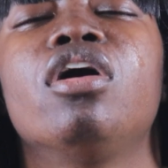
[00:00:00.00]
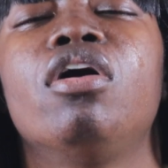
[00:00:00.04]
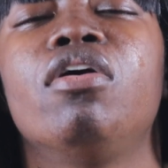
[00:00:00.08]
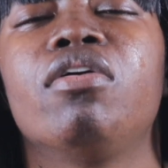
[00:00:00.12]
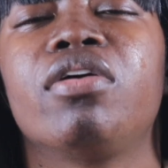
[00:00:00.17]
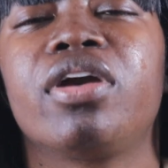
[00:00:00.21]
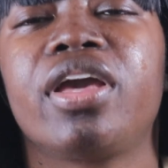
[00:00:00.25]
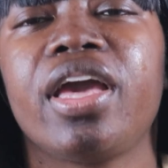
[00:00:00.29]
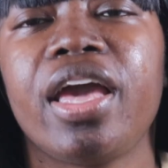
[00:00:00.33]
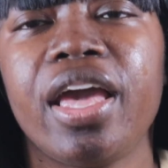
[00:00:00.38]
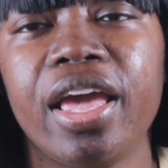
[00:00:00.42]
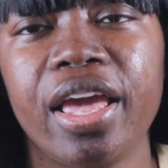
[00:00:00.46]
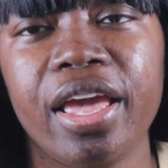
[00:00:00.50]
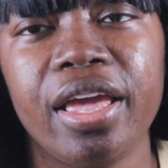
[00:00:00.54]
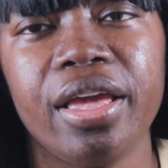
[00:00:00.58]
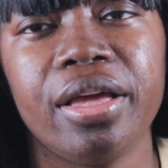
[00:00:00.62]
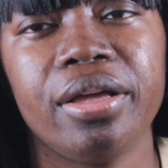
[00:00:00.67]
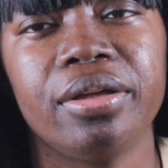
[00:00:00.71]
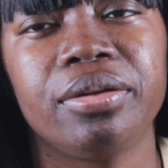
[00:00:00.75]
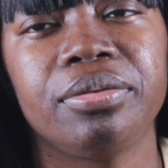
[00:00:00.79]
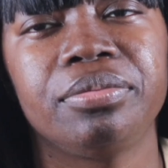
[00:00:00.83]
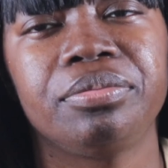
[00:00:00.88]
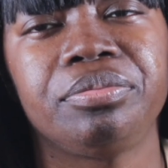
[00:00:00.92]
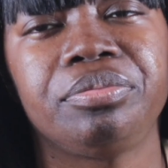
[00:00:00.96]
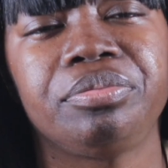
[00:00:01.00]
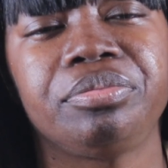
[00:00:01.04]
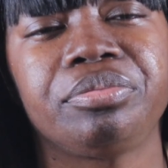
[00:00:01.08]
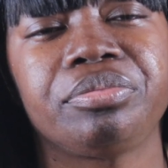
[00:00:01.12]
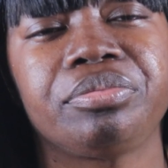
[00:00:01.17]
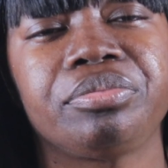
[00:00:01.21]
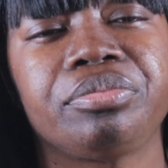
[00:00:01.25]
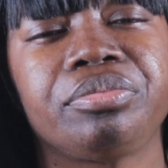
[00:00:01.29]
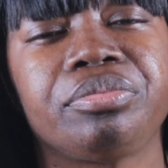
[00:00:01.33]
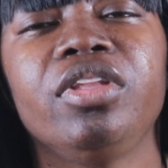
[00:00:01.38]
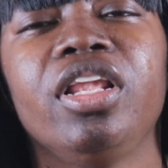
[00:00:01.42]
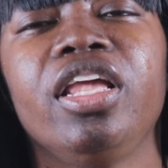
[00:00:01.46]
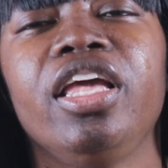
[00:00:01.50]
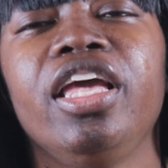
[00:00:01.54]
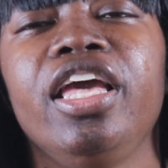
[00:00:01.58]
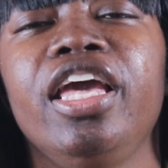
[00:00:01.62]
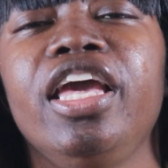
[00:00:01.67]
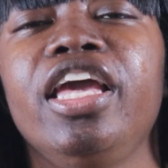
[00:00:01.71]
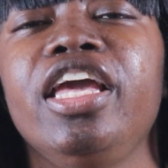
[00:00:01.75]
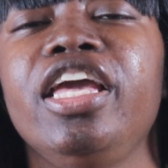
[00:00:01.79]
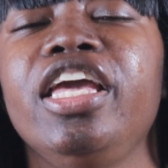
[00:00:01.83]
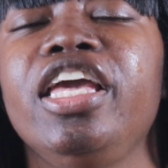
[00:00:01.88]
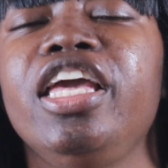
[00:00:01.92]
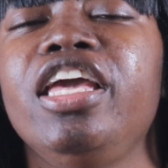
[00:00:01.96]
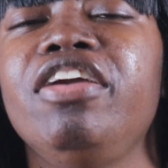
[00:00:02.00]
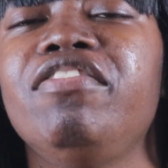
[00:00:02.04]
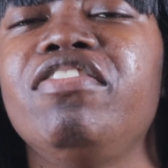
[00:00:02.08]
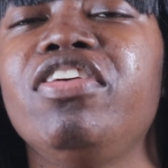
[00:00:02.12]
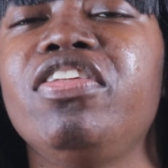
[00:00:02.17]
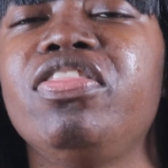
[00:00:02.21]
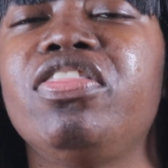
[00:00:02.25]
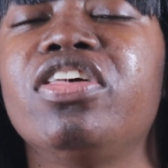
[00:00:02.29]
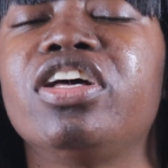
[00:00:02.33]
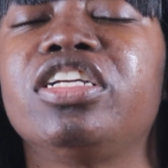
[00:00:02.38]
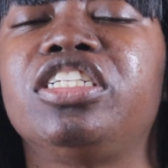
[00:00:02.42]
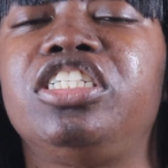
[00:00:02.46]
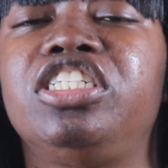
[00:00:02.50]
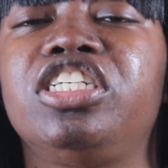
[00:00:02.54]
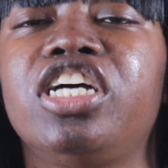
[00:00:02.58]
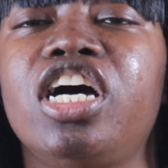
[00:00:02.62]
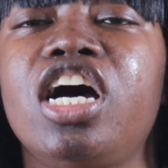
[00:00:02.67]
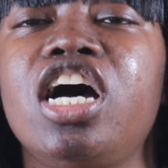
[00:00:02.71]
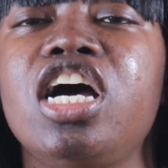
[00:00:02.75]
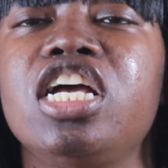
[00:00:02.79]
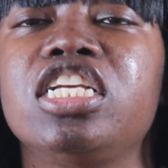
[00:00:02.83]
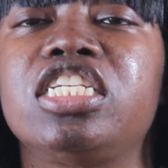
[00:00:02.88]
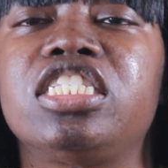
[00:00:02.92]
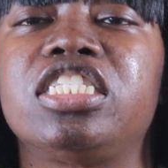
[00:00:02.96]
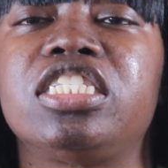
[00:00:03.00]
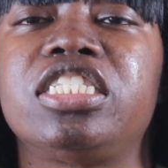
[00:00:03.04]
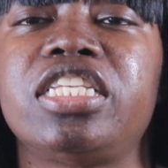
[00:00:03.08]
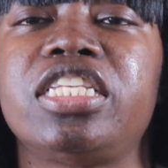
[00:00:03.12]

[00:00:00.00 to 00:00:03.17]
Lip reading: okay? And even the judge